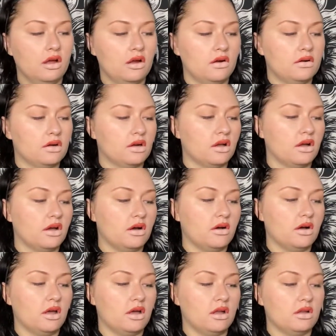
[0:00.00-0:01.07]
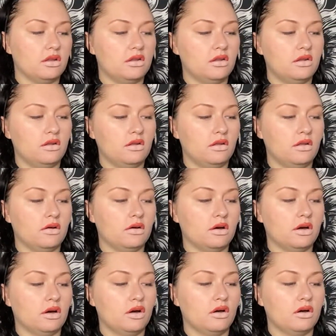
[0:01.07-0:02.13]
we're gonna go into
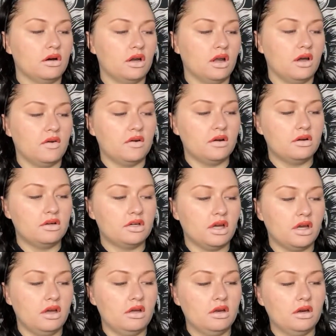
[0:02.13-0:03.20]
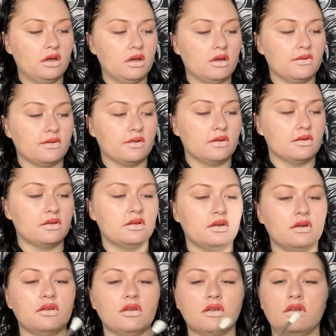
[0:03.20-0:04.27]
whatever shade is close to
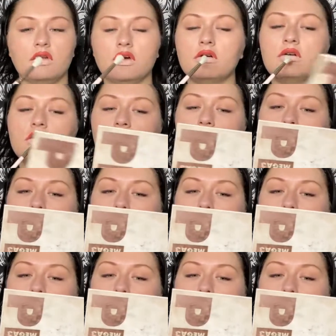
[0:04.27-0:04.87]
your skin tone